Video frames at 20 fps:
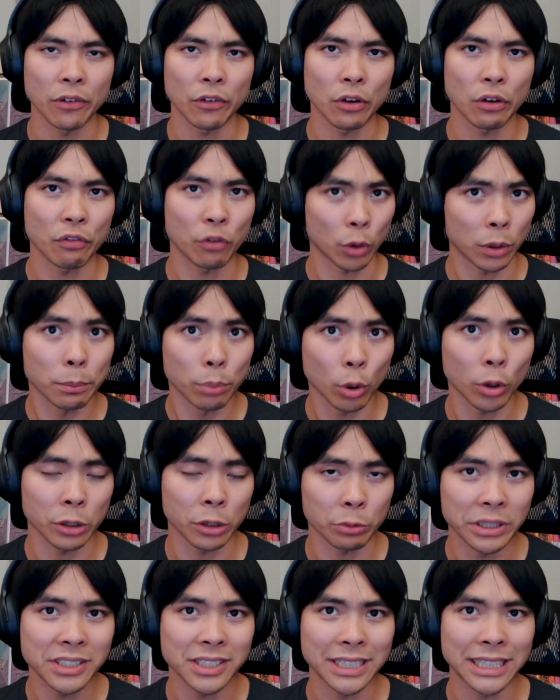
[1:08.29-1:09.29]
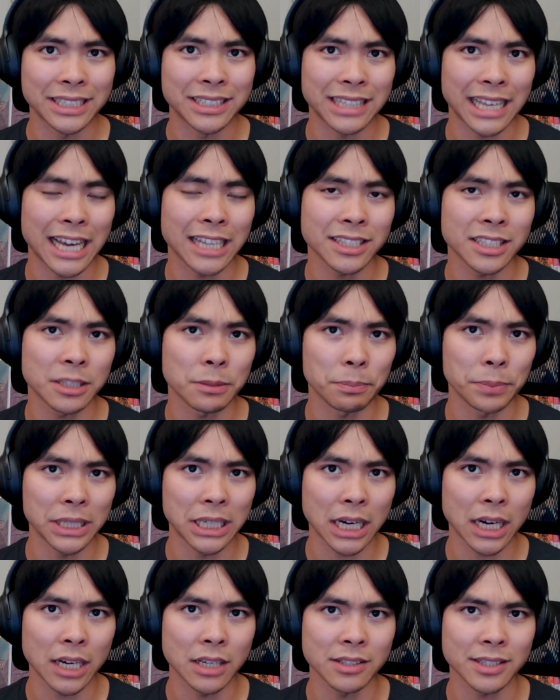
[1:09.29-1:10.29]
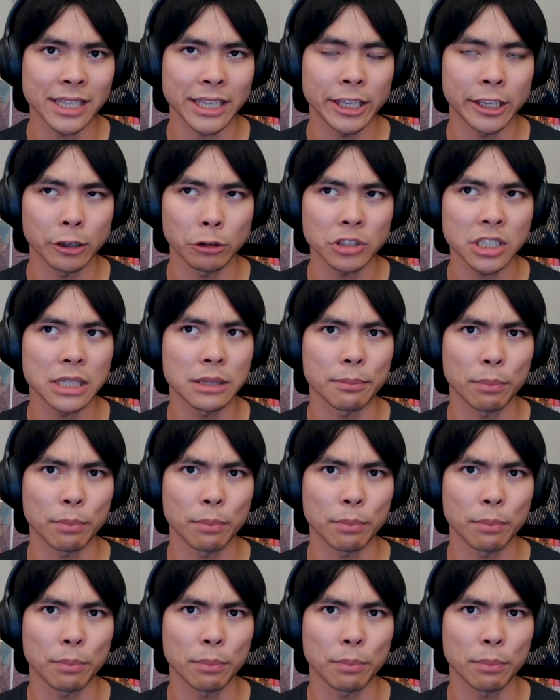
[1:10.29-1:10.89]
for an important reason, and that's because Hilton